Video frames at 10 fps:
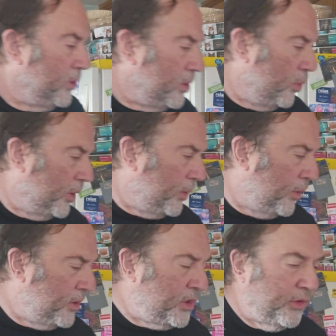You really
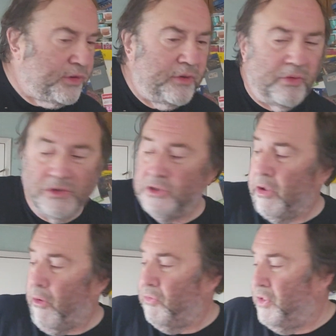wouldn't tell the difference,
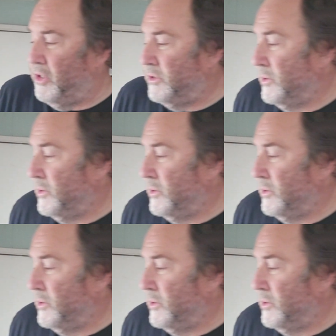I don't think.